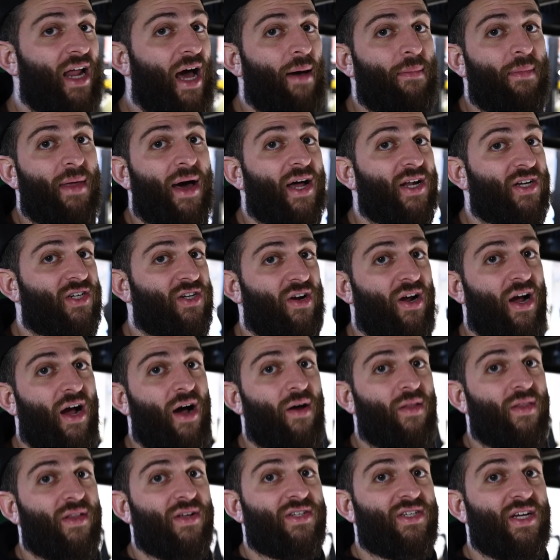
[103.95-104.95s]
I'm not sure
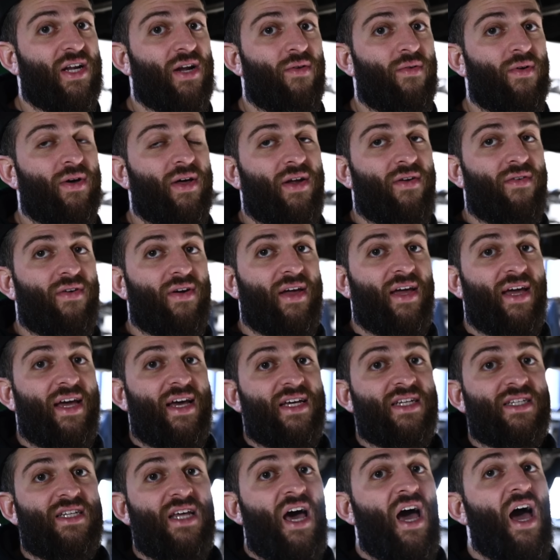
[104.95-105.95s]
how legit it really
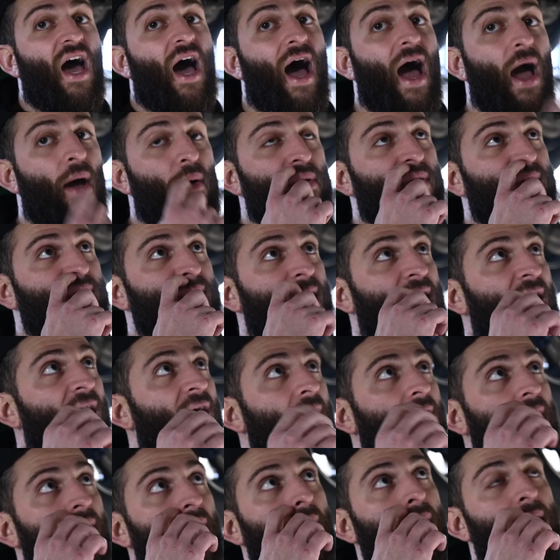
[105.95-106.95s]
is. I wish it
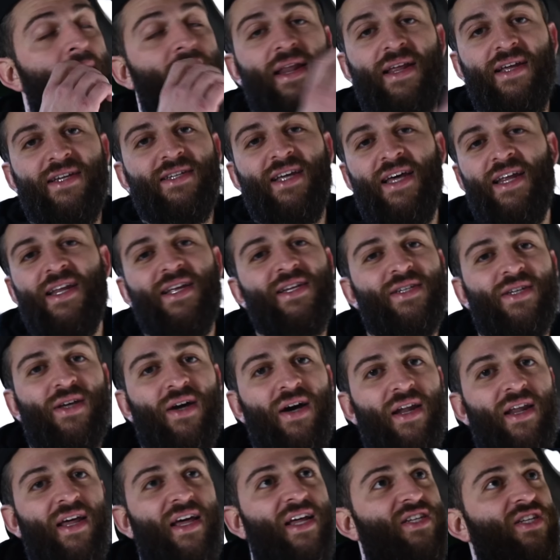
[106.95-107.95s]
had, it is
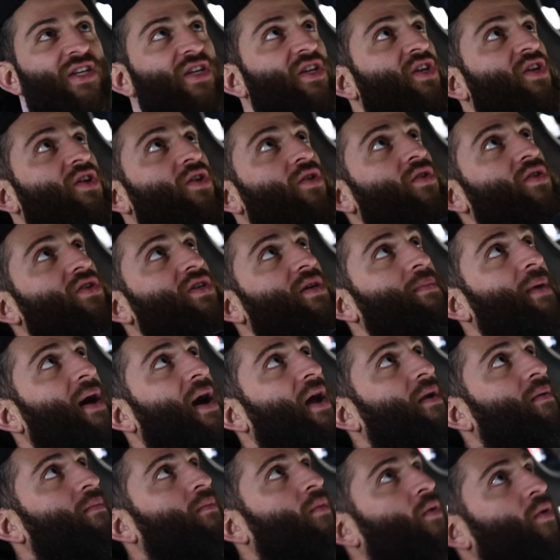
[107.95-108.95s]
good. It's a huge
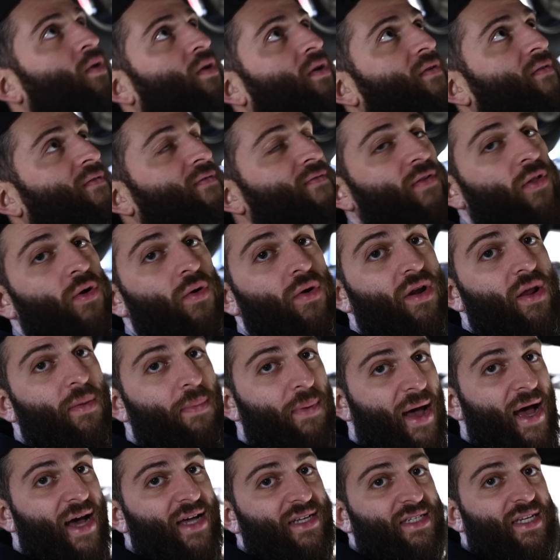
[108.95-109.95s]
amount more fluid
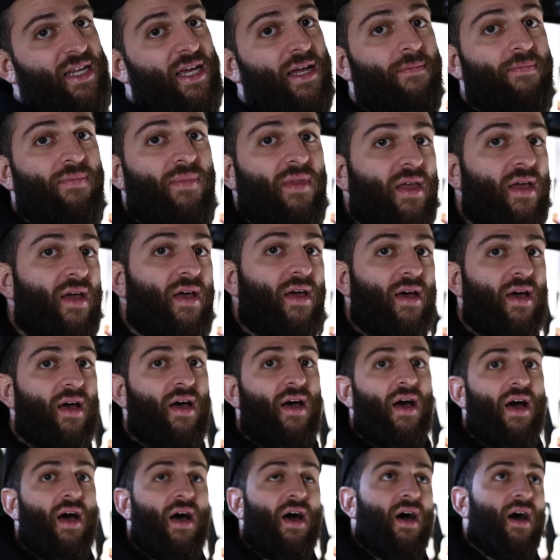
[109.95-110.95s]
capacity.
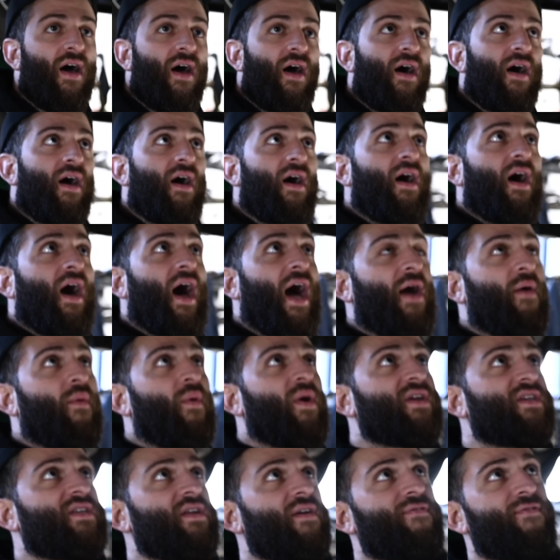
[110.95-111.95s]
I
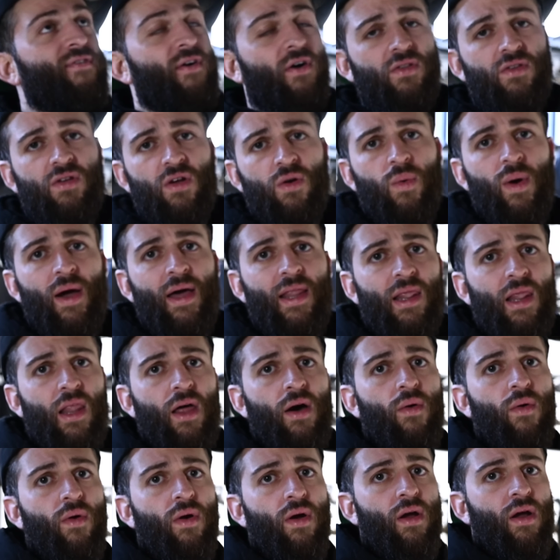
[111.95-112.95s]
wish the filter went
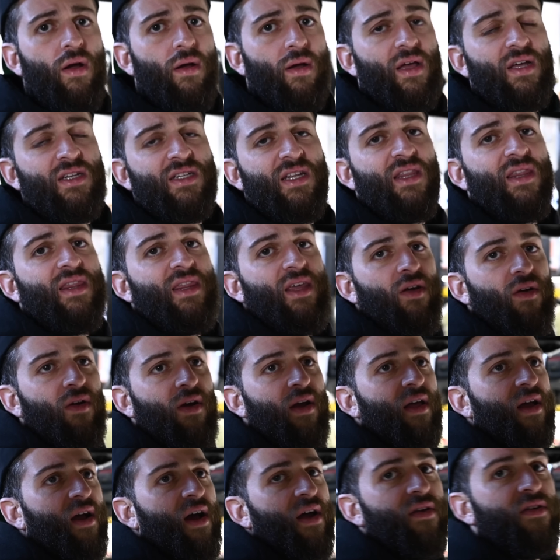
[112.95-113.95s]
lower, because in theory,
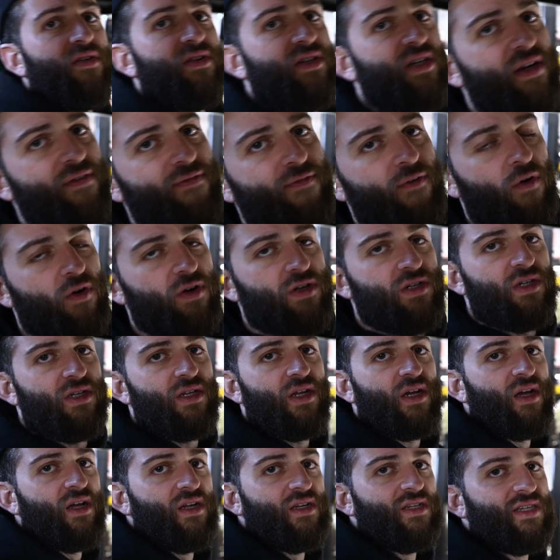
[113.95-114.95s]
like under G-forces,
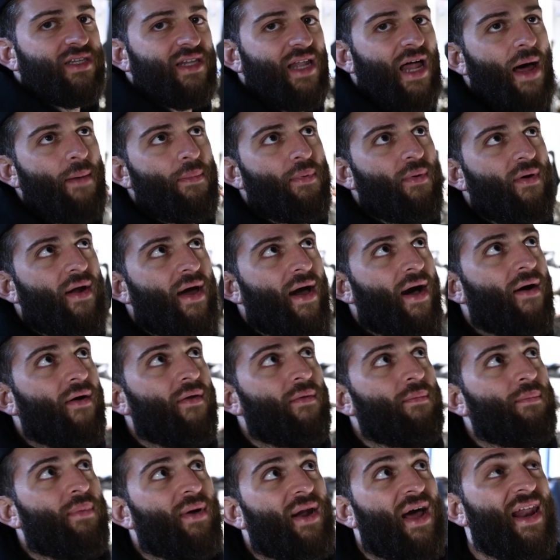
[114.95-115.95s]
it could slop around,
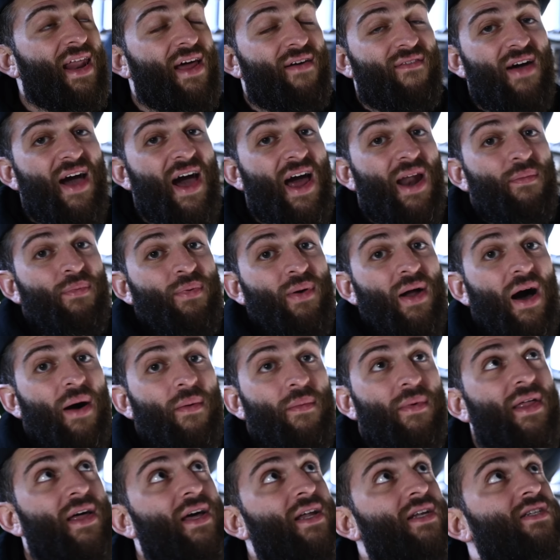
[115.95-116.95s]
but I never had a problem
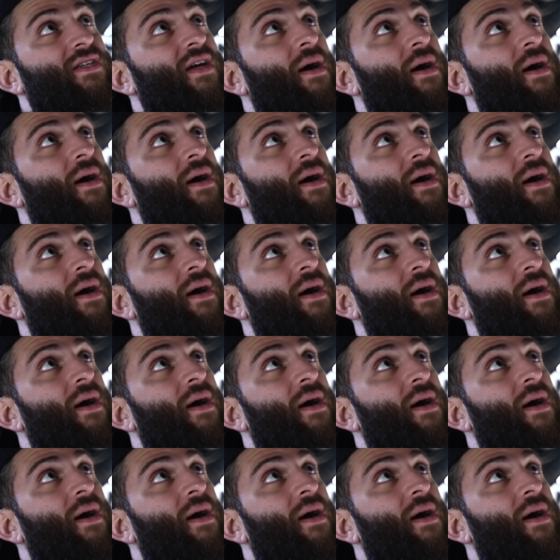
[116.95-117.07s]
with it.